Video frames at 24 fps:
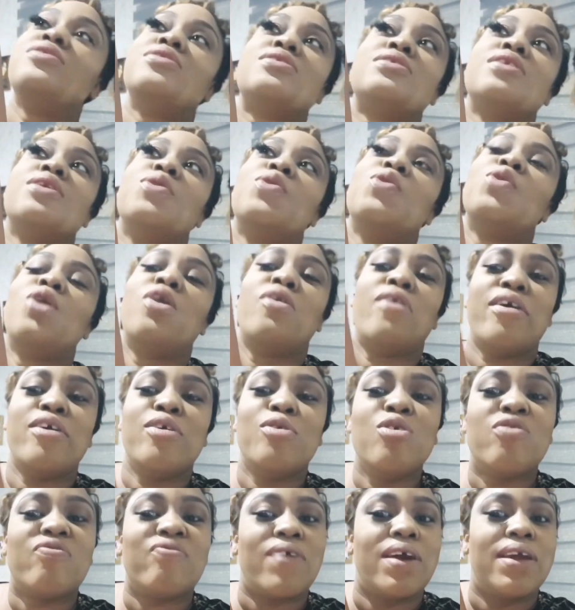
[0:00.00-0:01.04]
say, Oh Laura, you
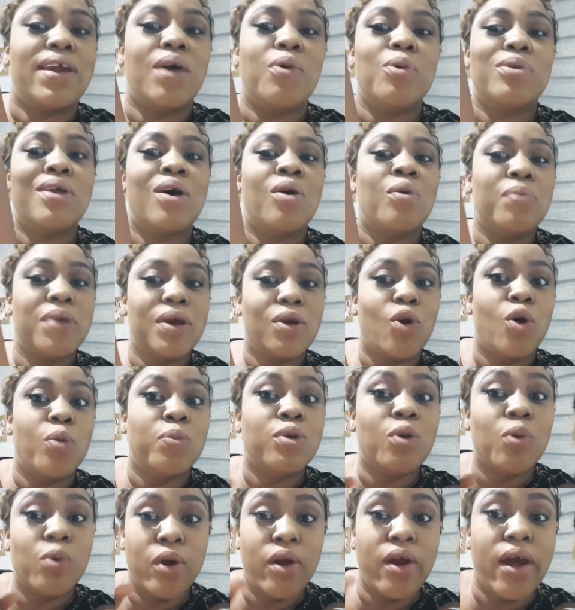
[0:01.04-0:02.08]
look fine now without makeup.
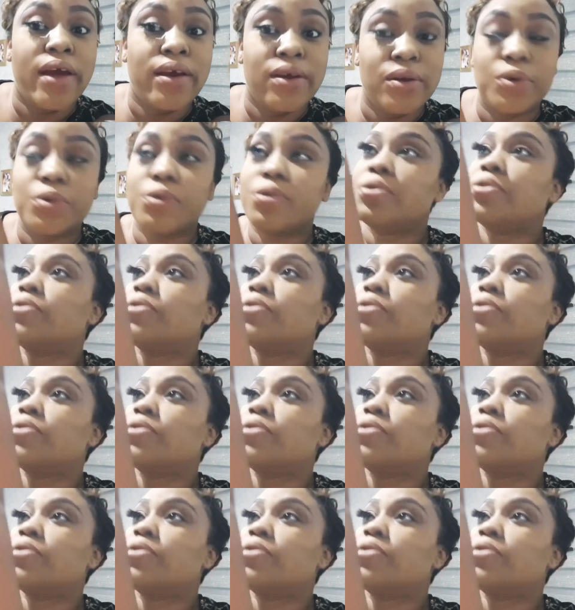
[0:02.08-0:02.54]
Don't worry, I know.